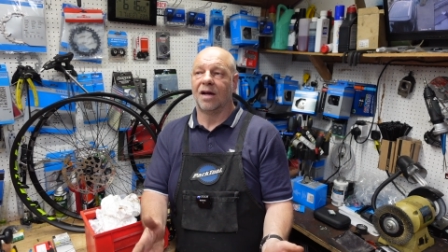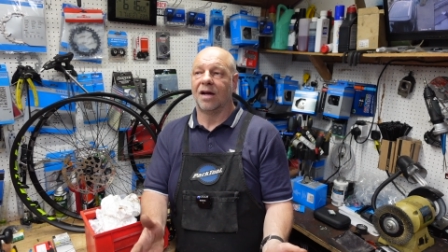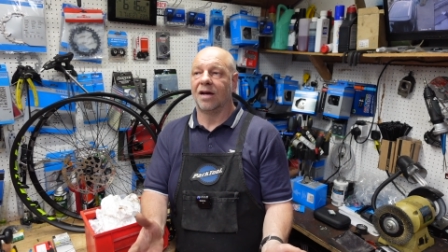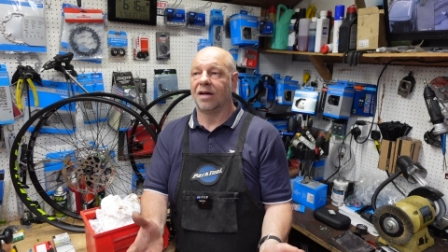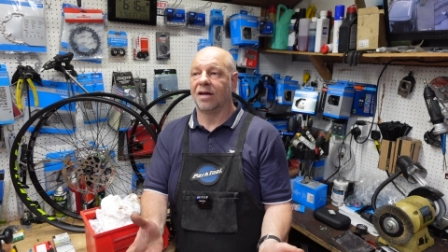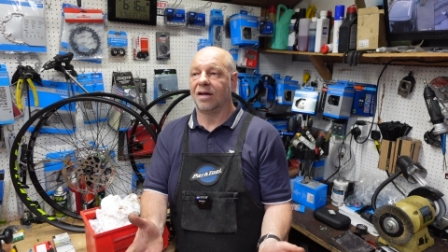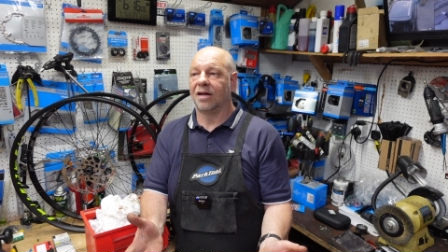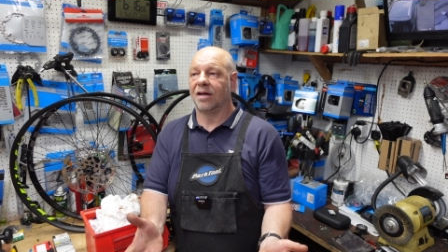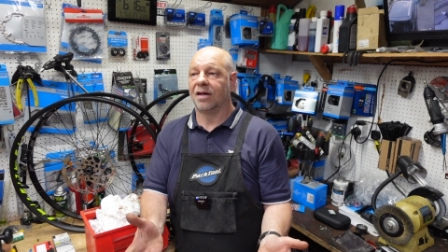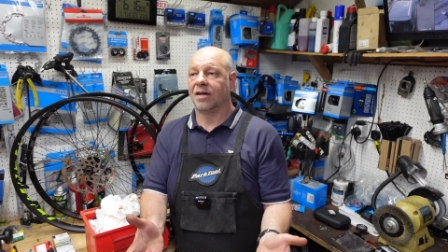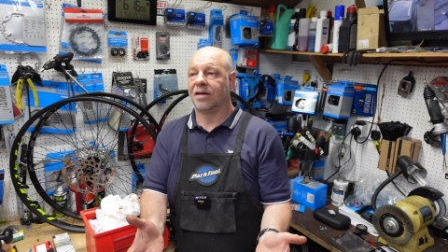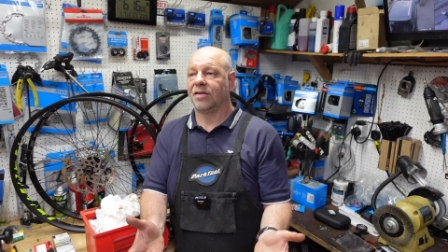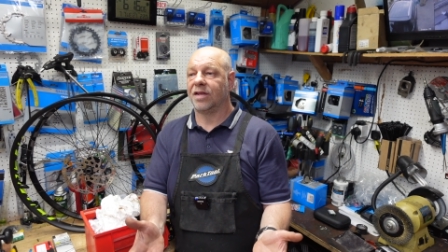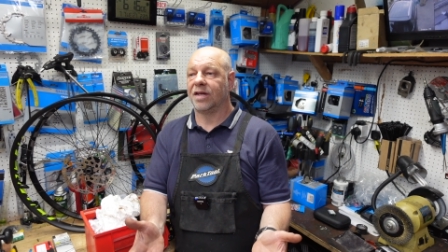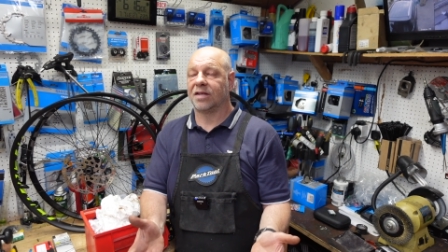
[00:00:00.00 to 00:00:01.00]

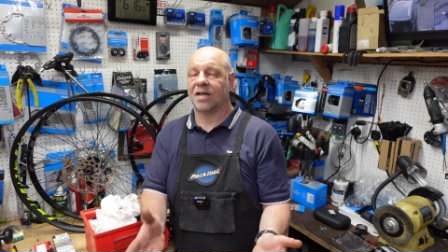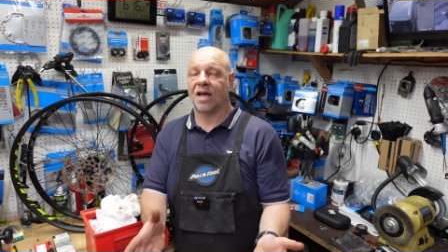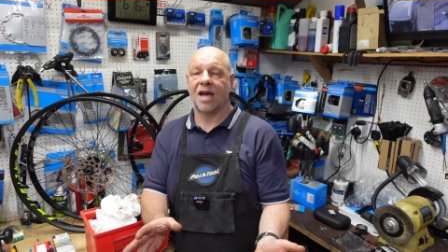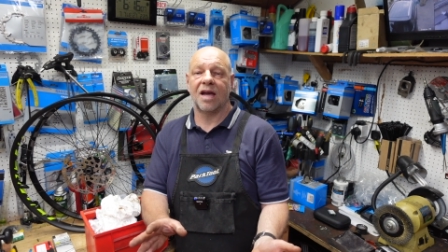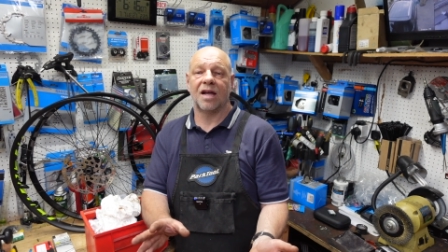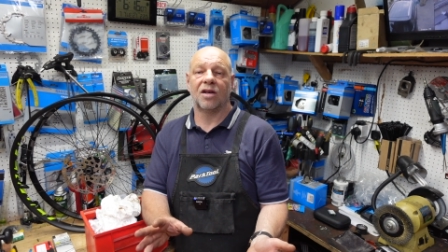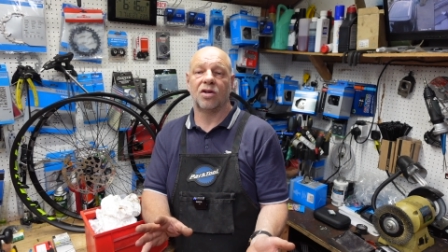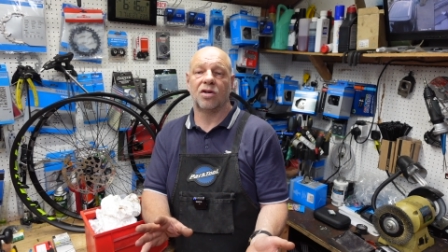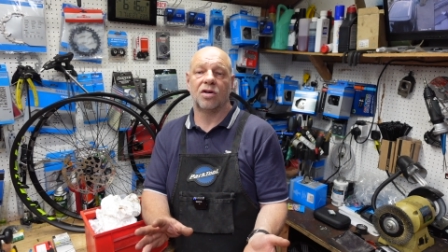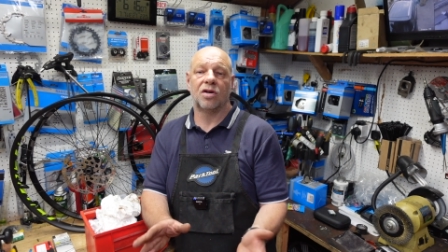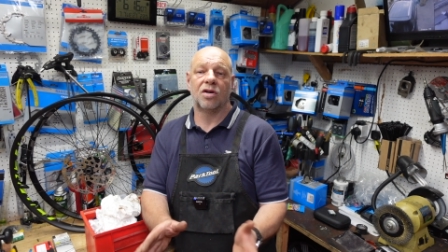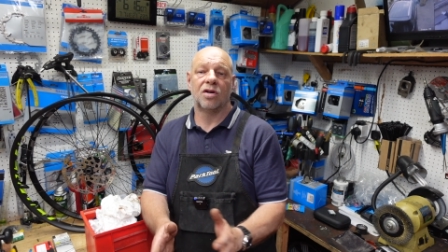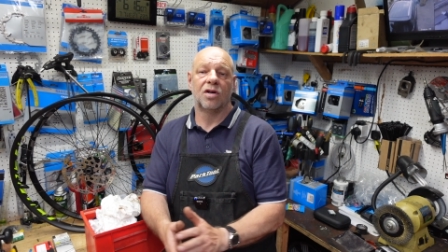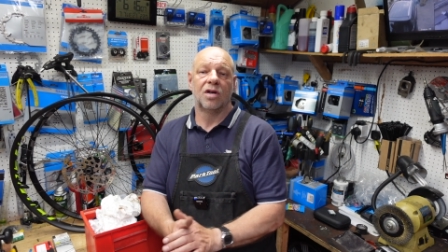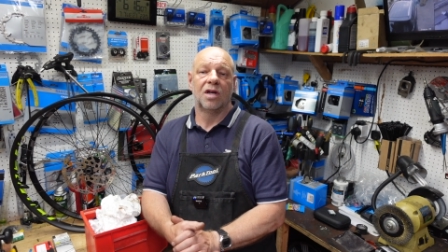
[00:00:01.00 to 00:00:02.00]
uh, there's
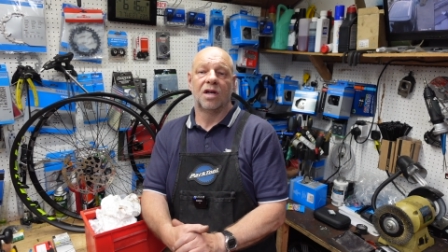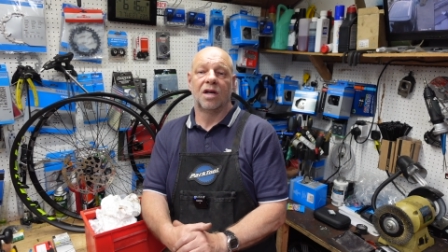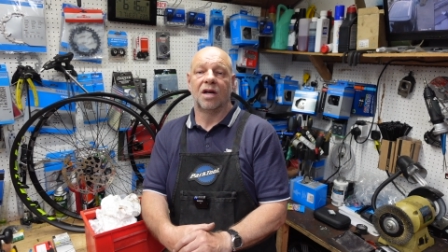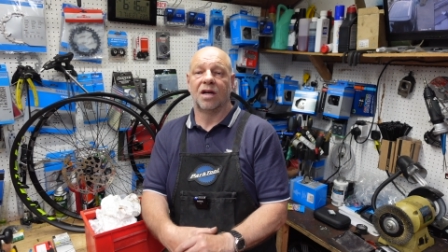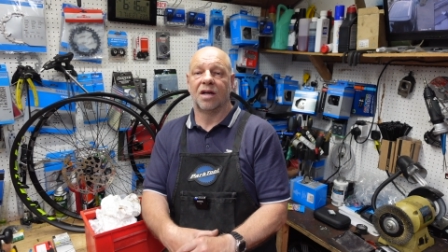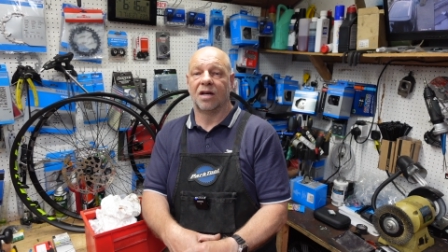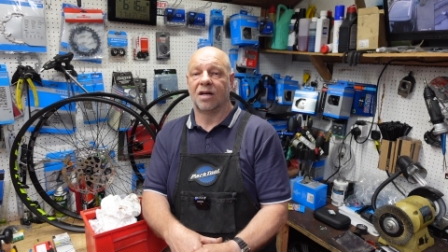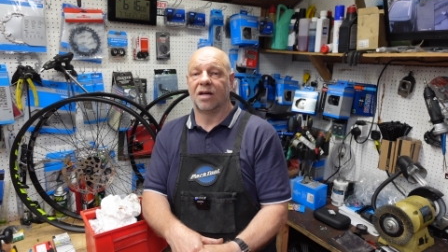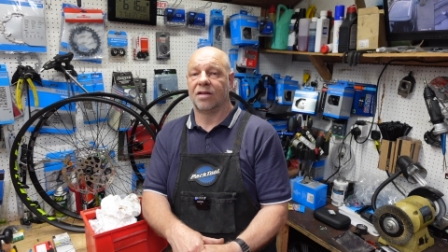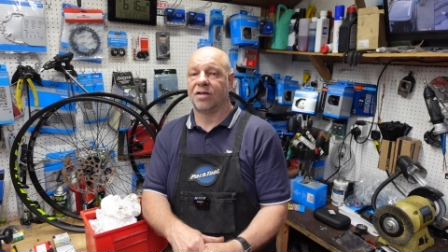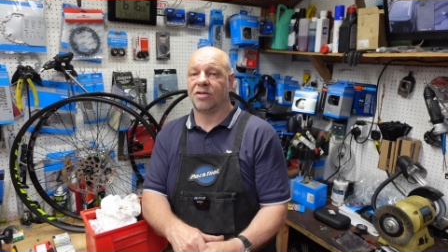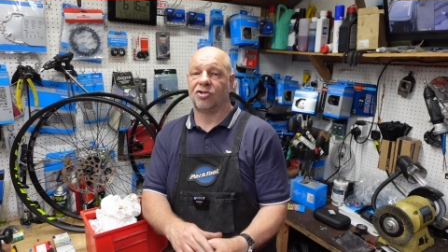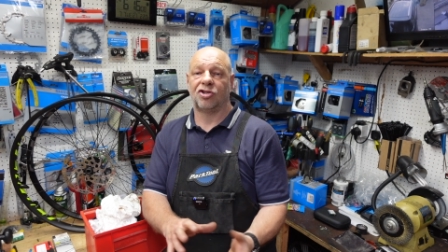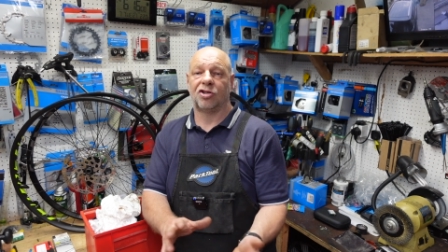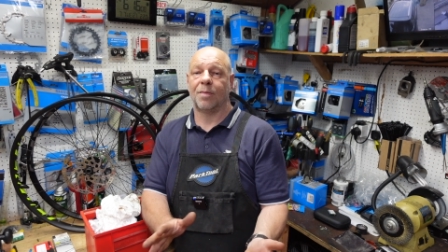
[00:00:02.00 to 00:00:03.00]
Halo, uh,
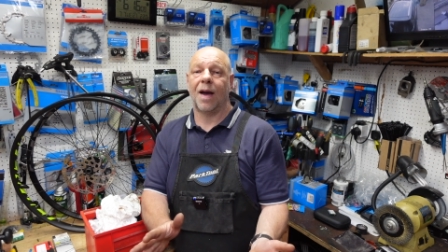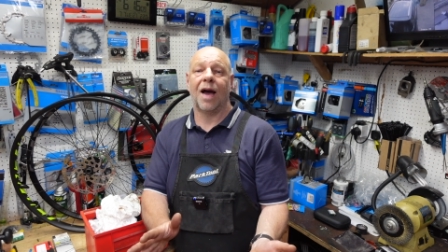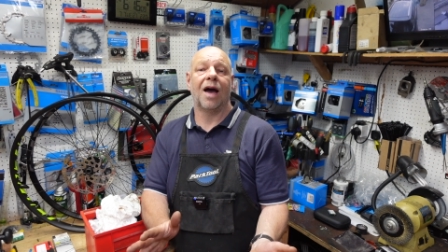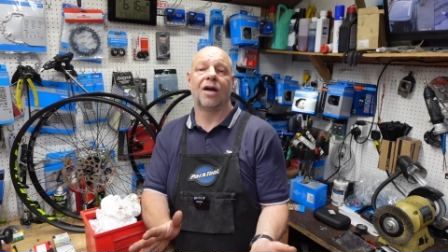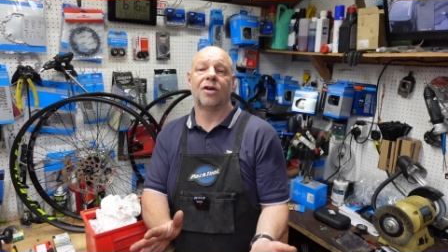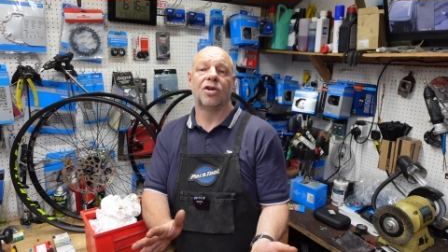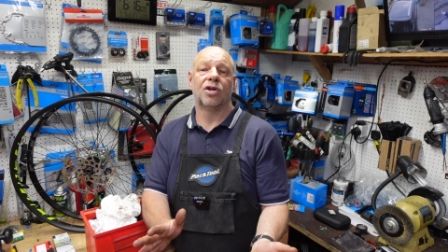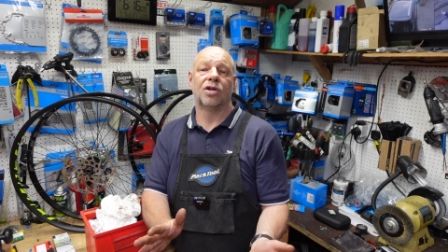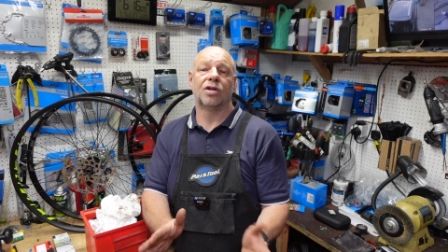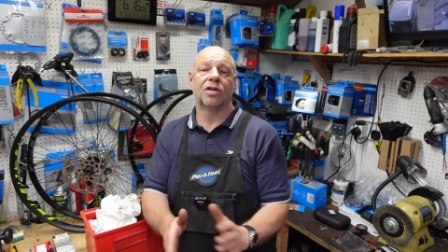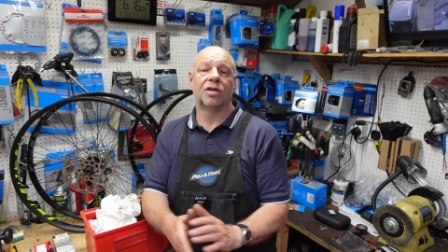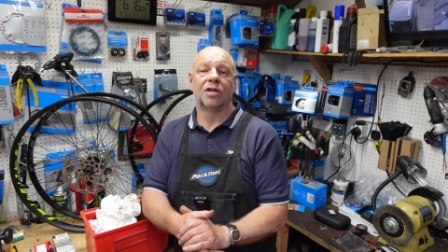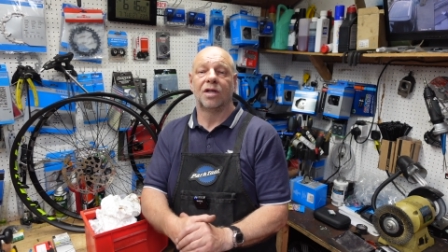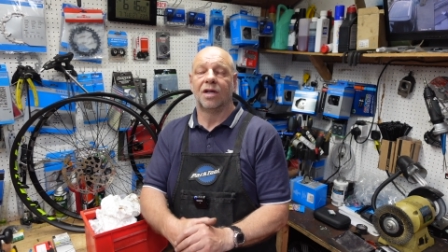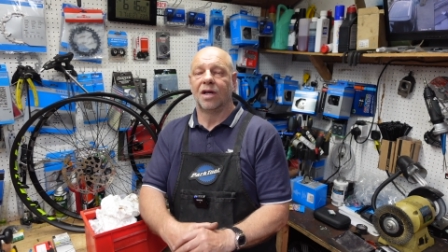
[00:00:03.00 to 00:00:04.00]
there's
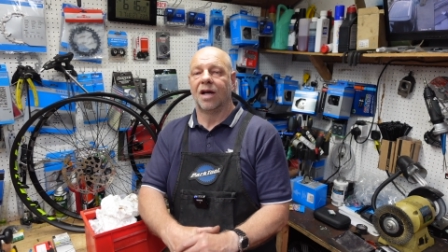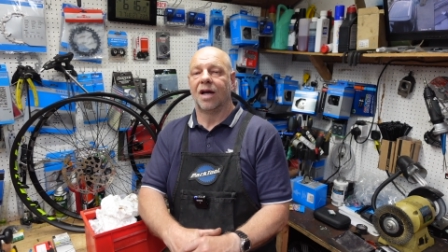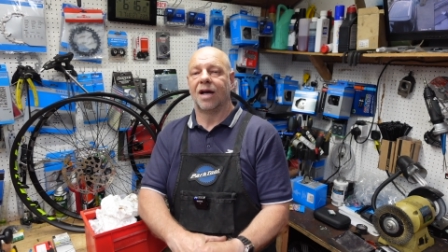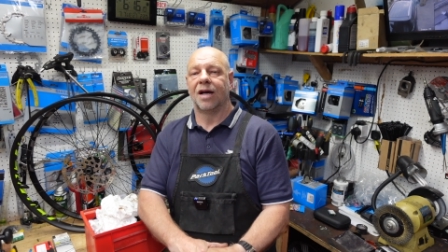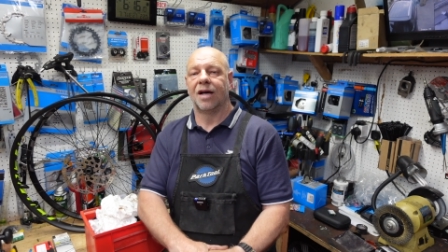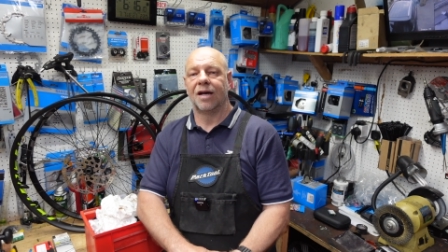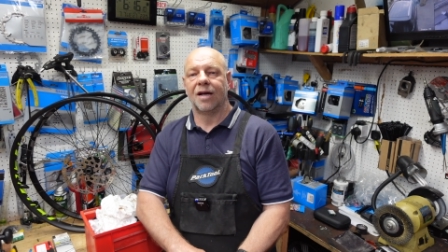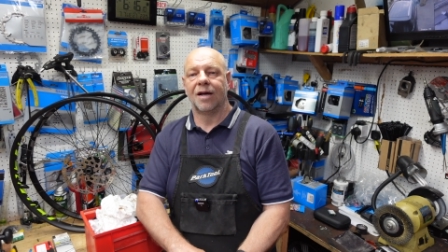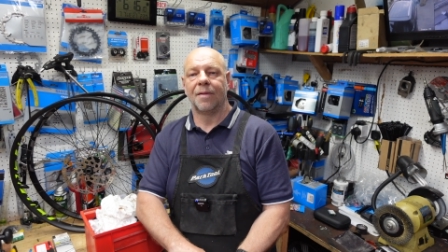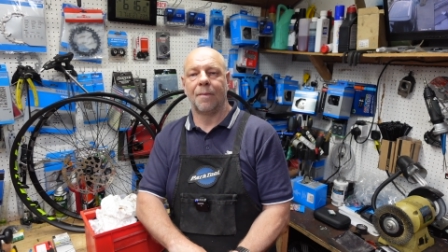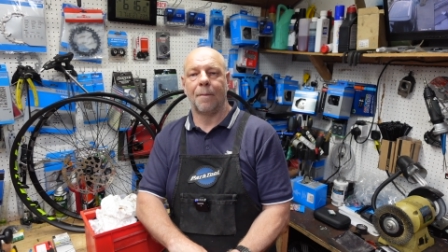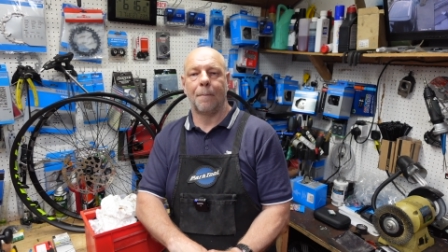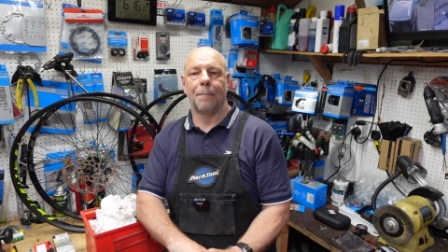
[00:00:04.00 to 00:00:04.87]
Shimano, uh,